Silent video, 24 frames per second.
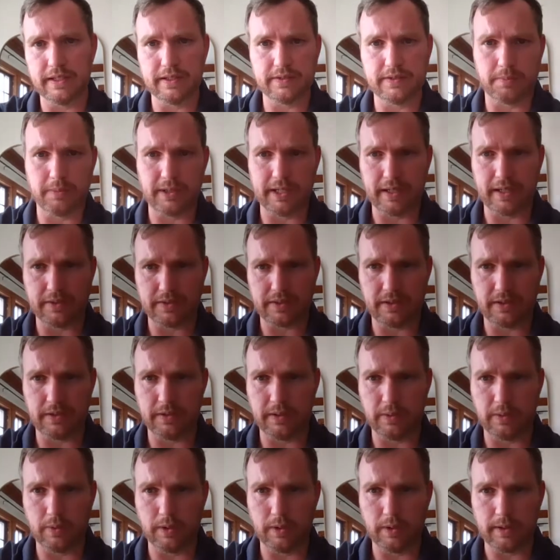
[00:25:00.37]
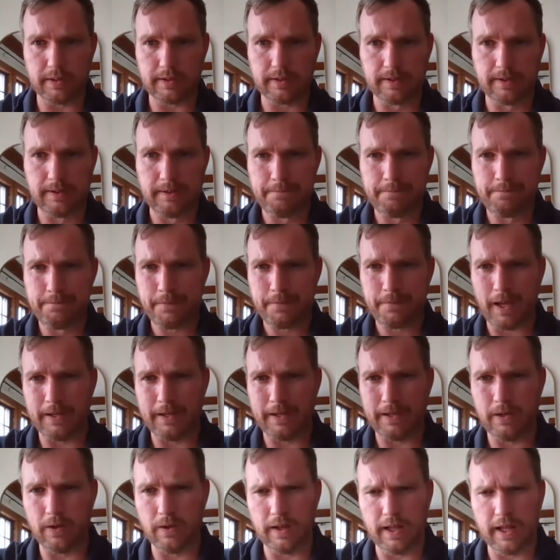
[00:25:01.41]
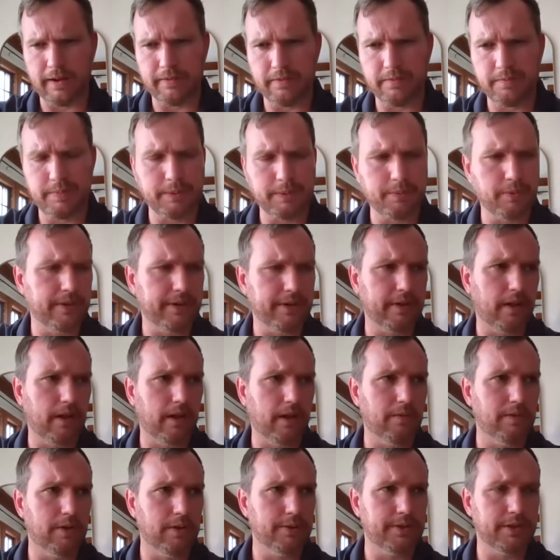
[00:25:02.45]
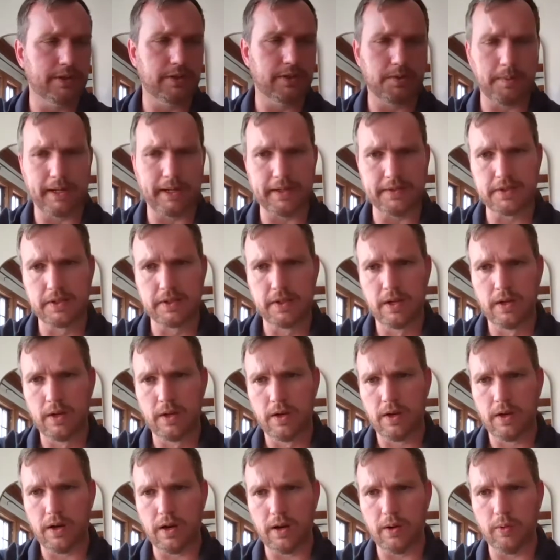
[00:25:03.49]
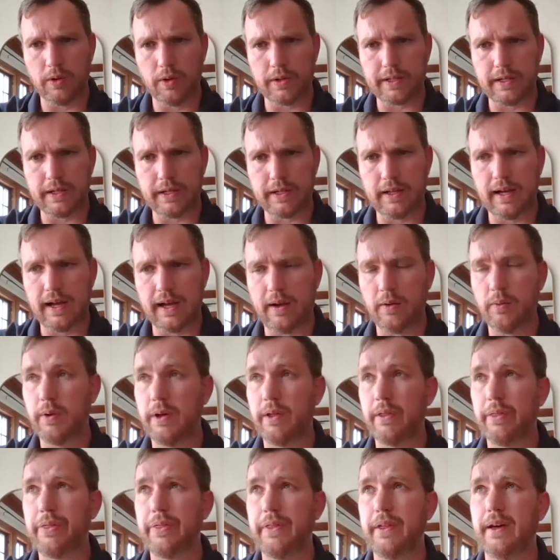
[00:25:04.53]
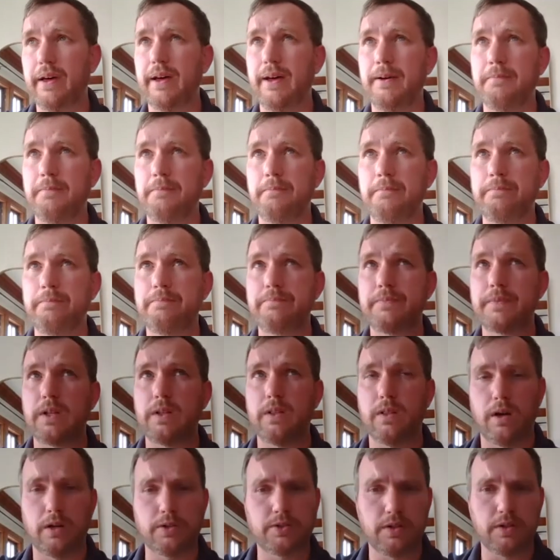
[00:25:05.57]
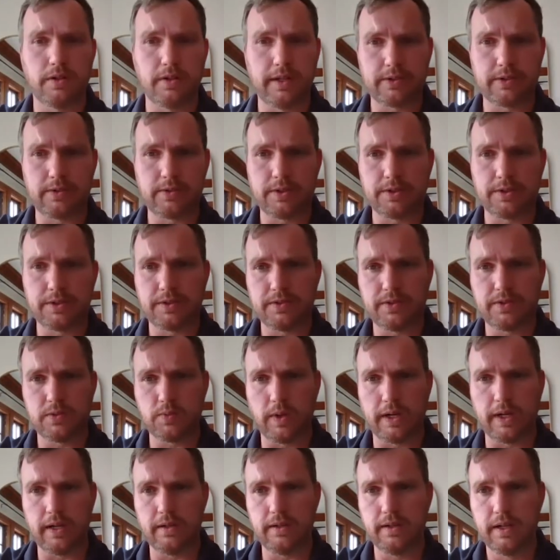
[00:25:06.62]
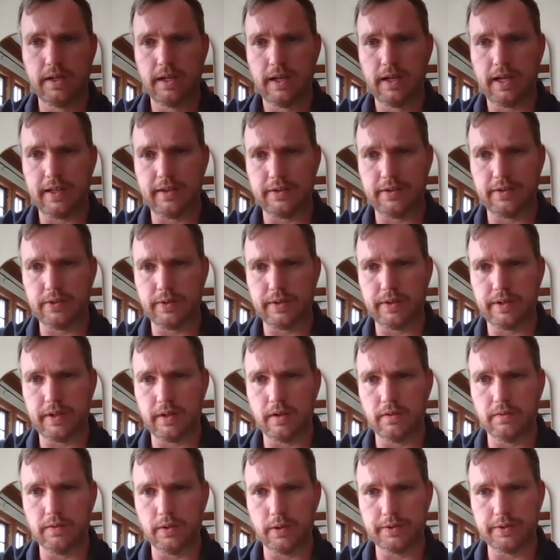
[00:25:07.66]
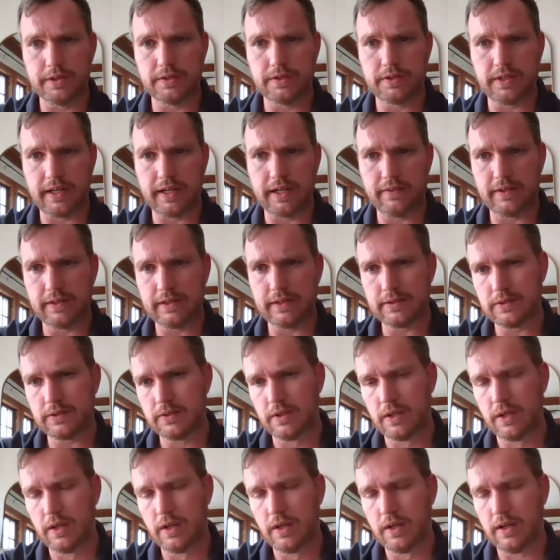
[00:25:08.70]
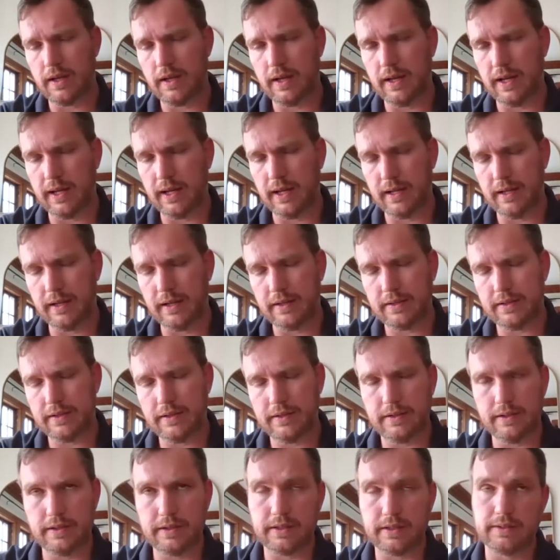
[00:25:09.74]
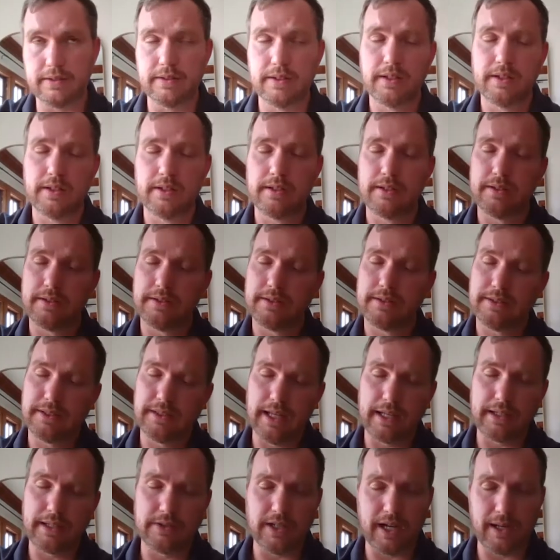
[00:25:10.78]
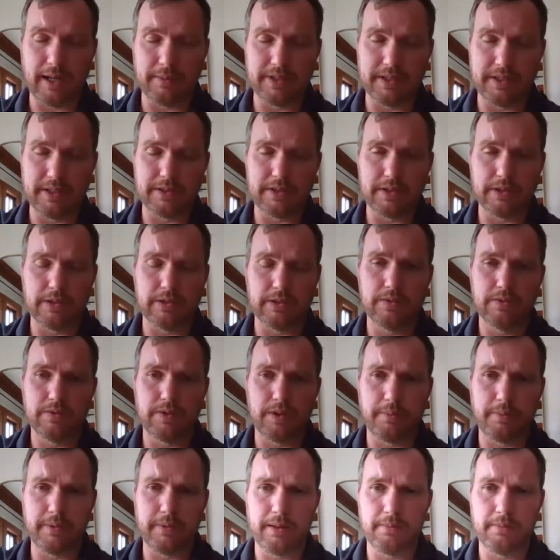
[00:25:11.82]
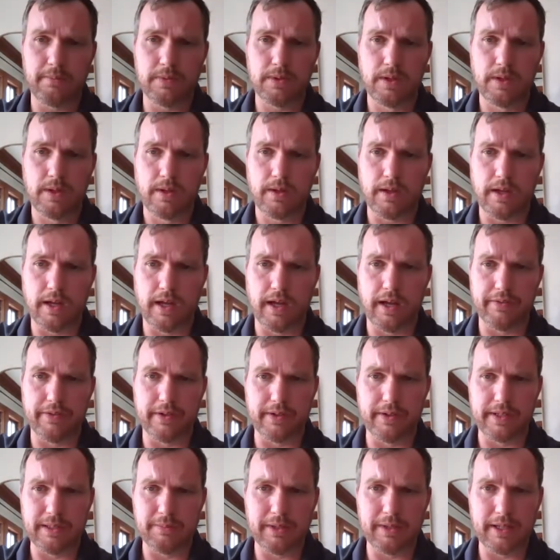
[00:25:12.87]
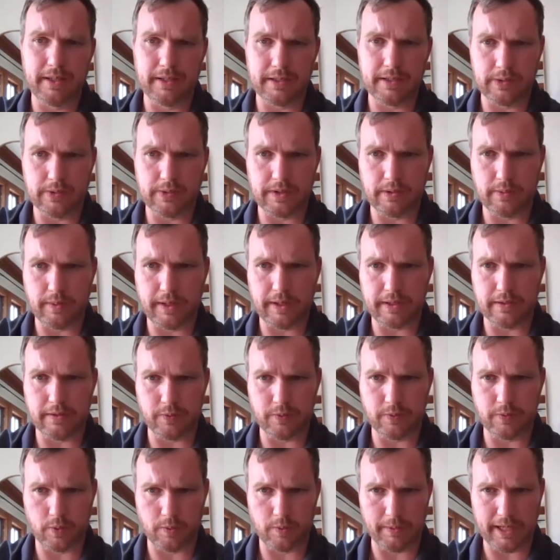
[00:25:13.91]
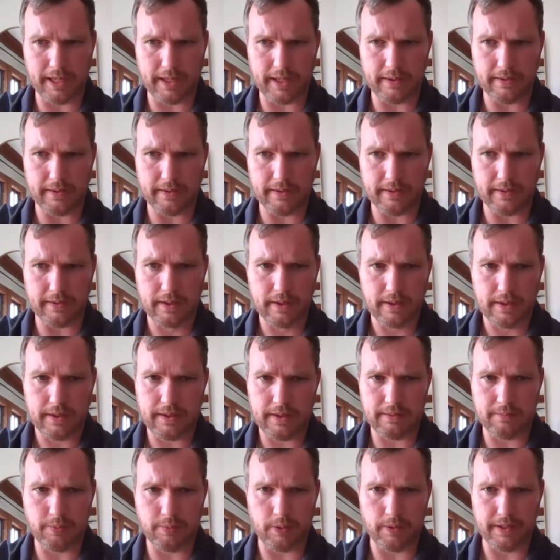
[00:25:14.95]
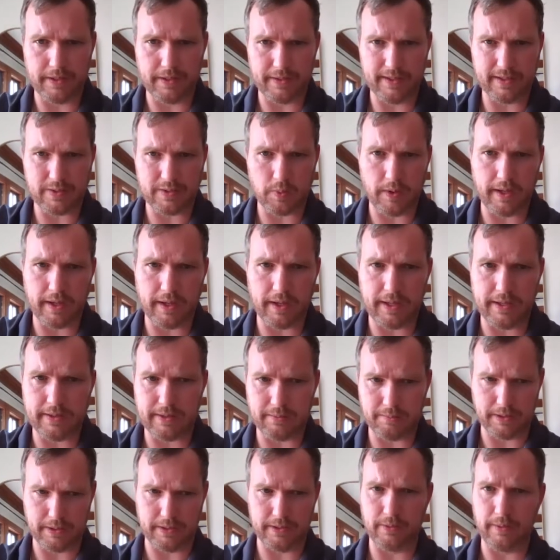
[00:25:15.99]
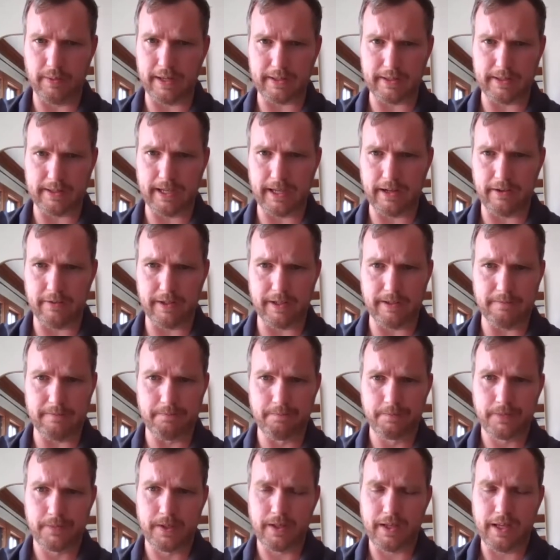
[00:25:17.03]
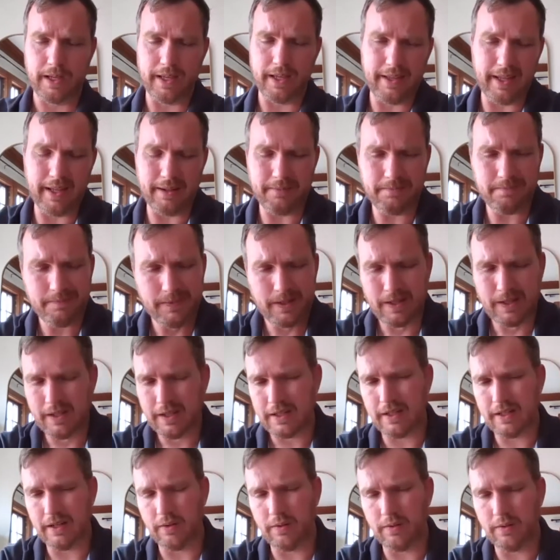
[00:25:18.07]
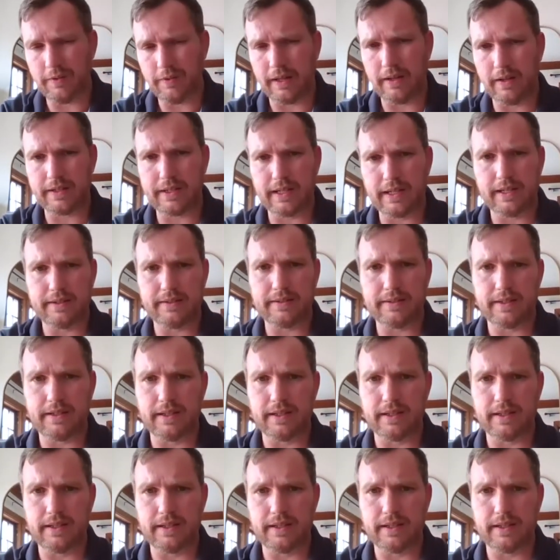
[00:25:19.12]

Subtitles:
somebody else to do that work. I know a lot of people in the low voltage space are working a lot with larger electricians as well, and they're doing the low voltage side of things. You can take jobs in too from them. They're emailing you in a regular format. You can pull it in this way. You can bill directly out of it. And then, if I look at